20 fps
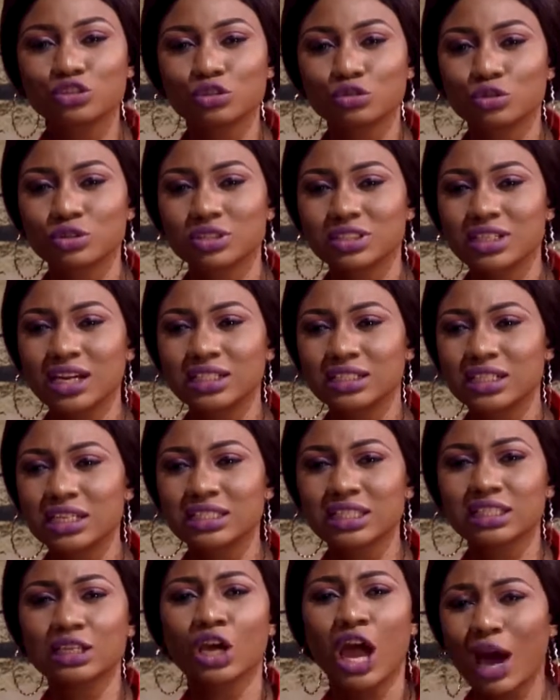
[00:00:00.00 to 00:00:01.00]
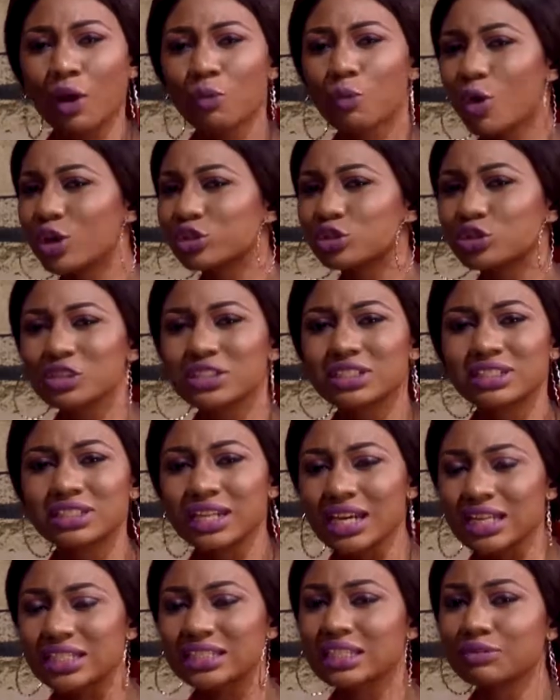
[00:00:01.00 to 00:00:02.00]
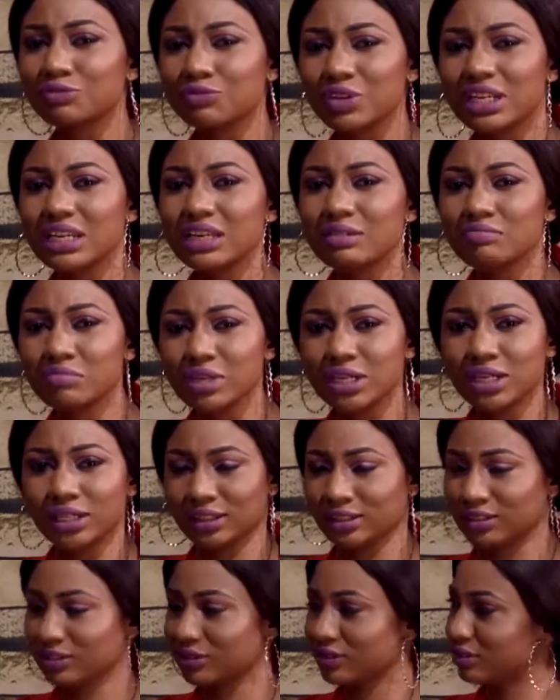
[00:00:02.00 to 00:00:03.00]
should you start dating, and what does dating really mean?